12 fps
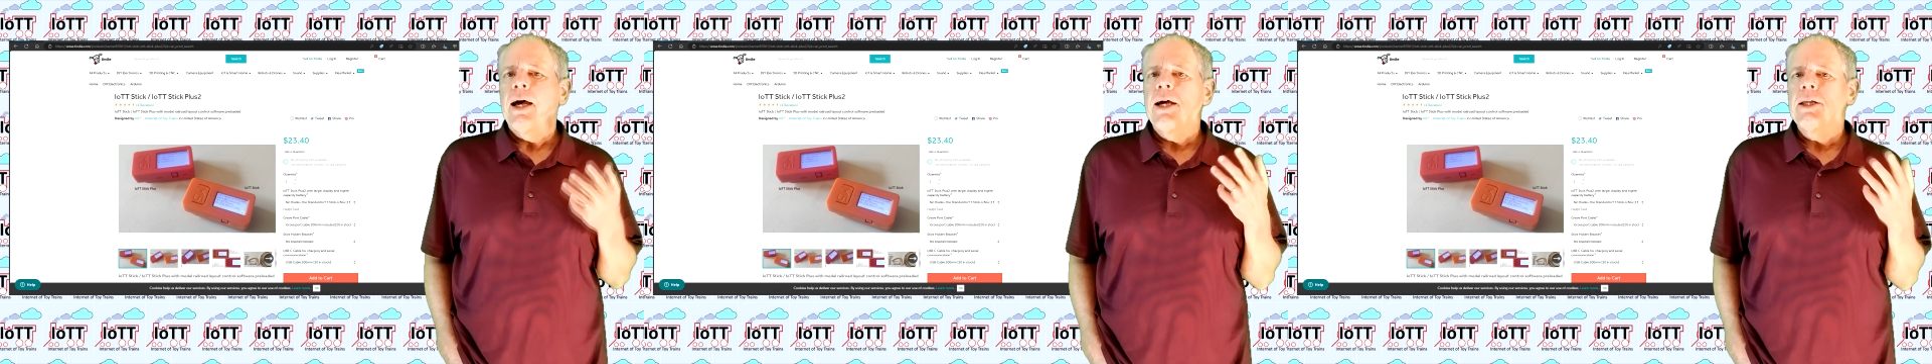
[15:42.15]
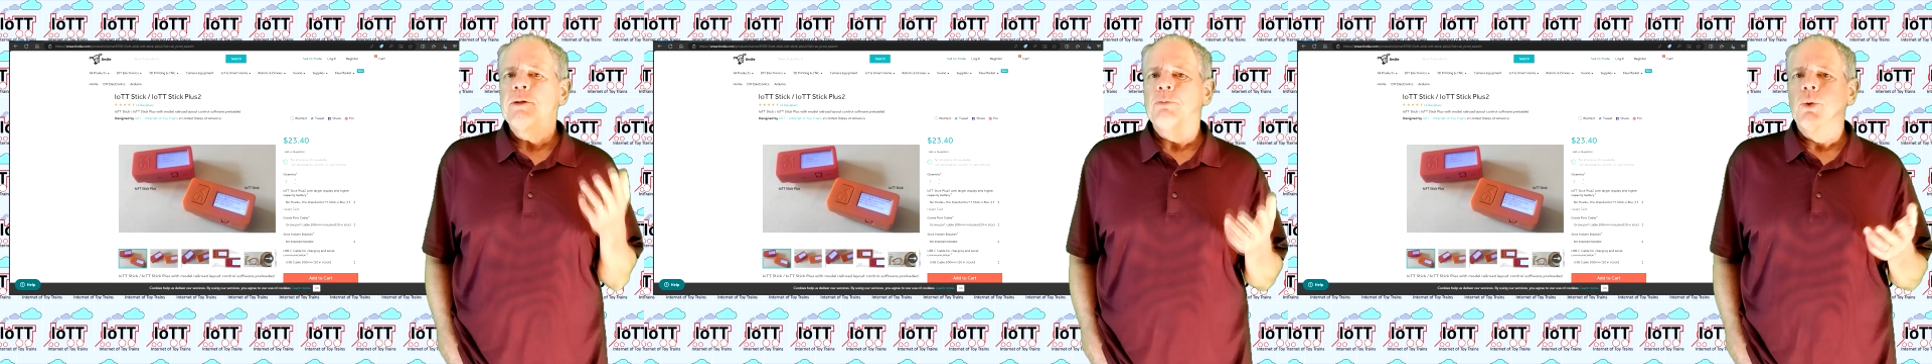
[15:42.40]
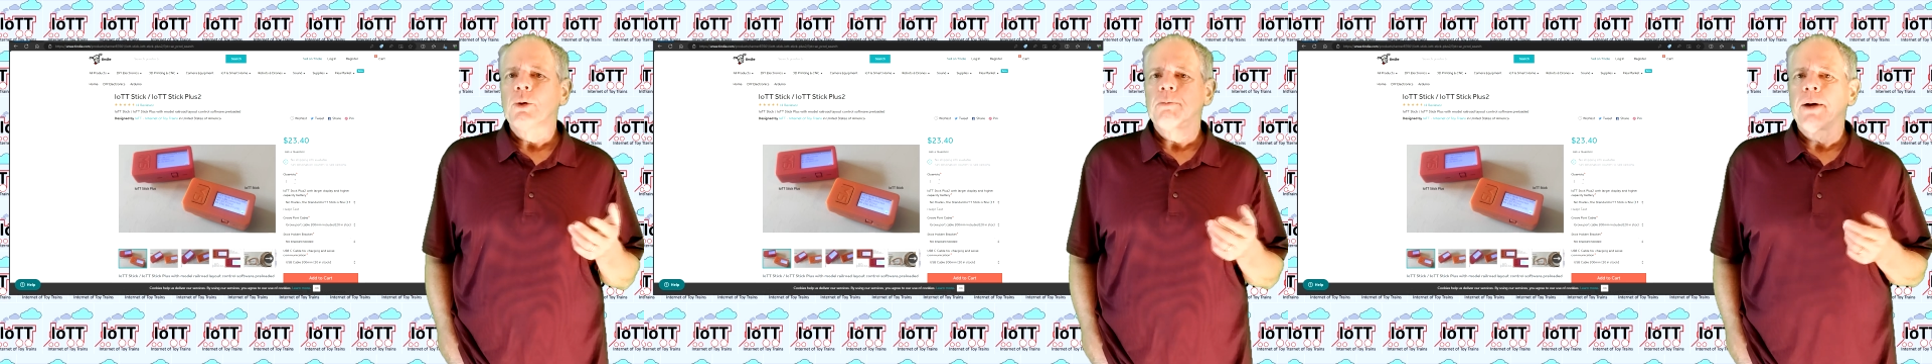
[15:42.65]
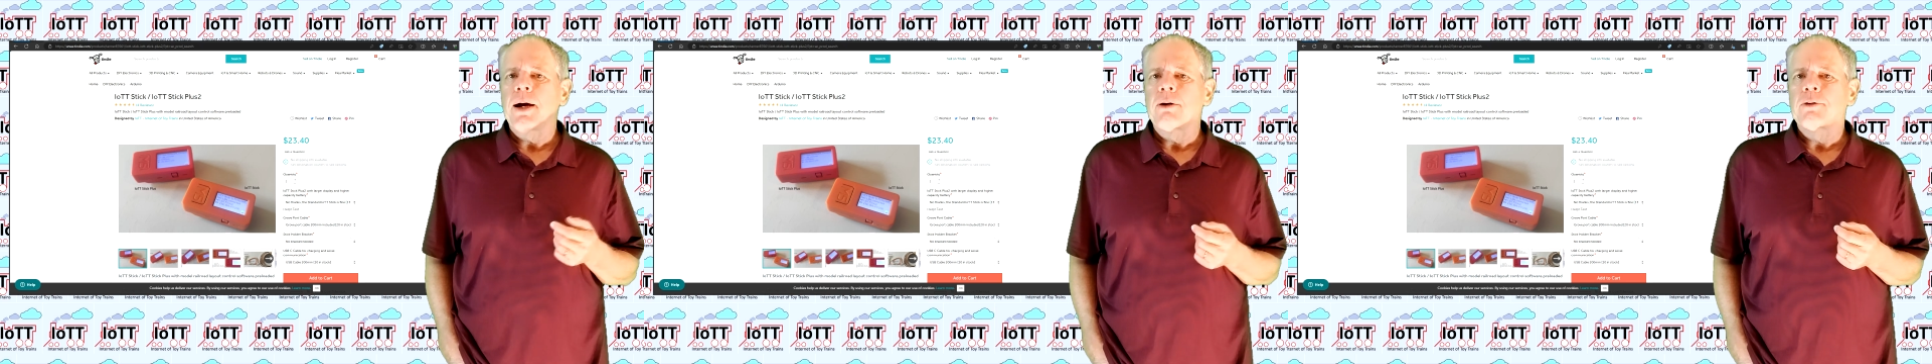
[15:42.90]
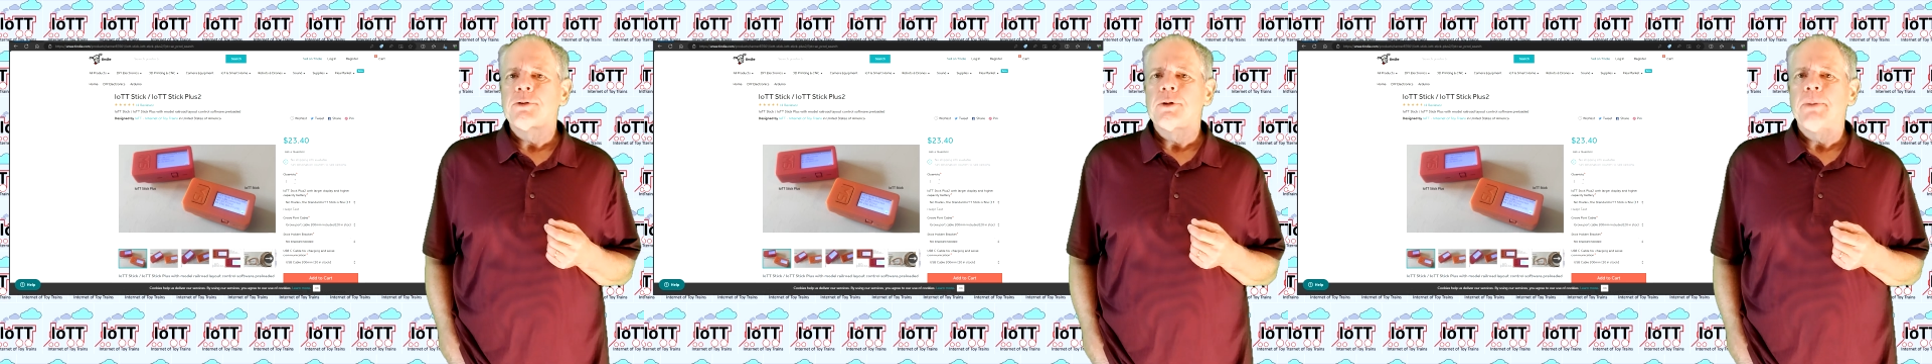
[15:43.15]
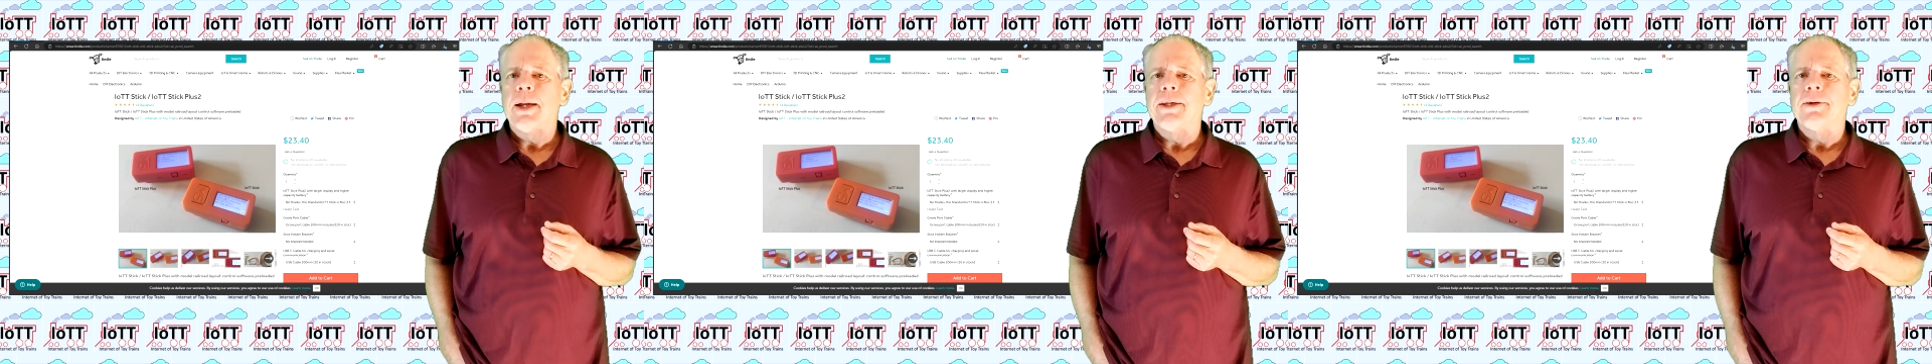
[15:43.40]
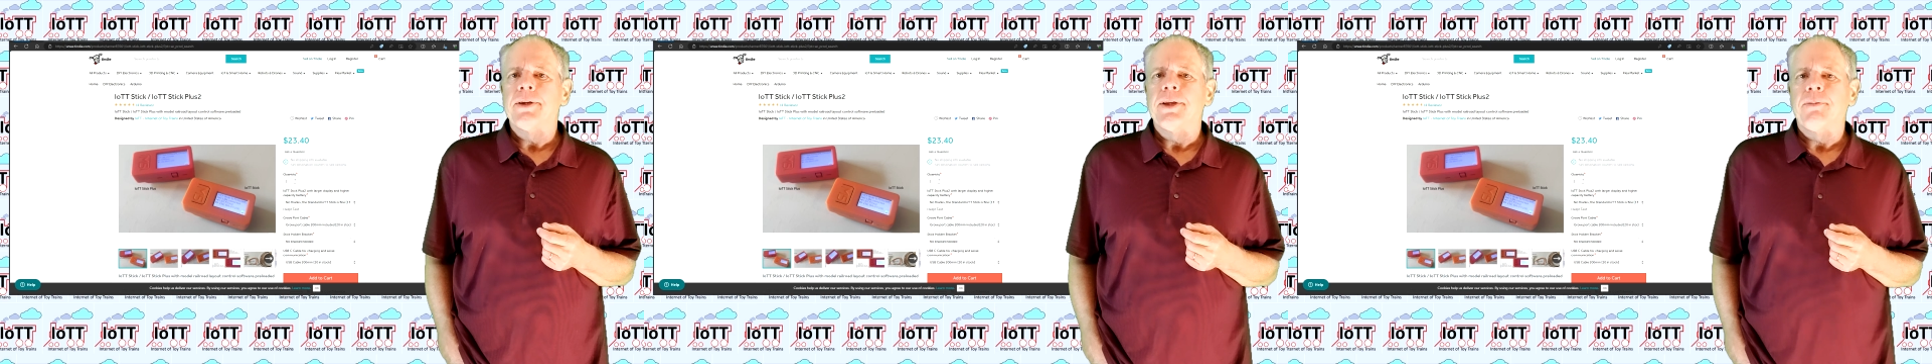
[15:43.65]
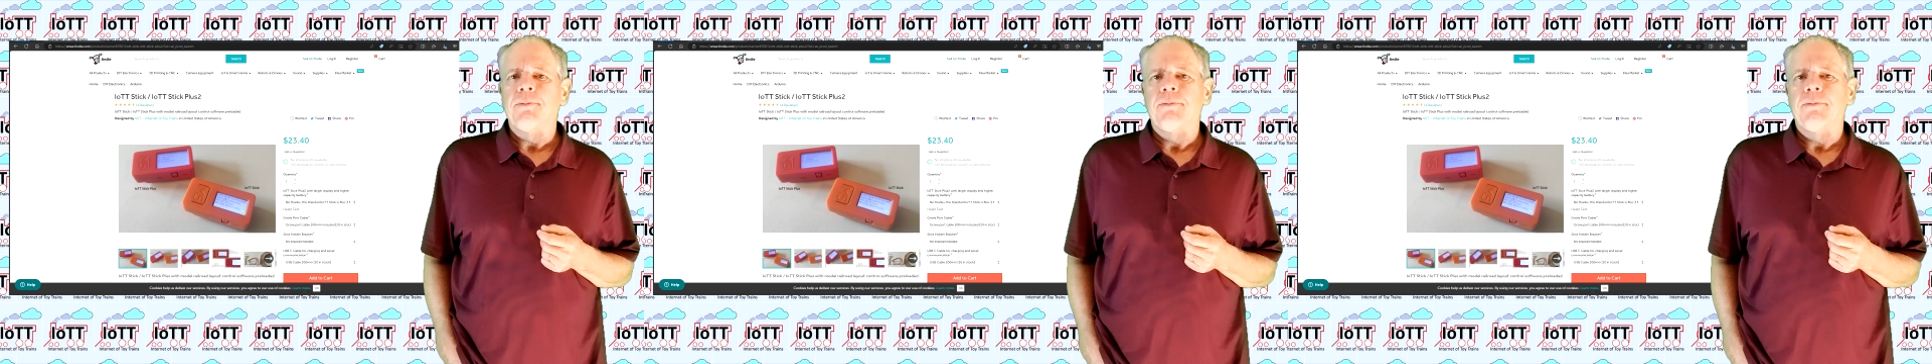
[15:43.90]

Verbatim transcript: and more powerful battery.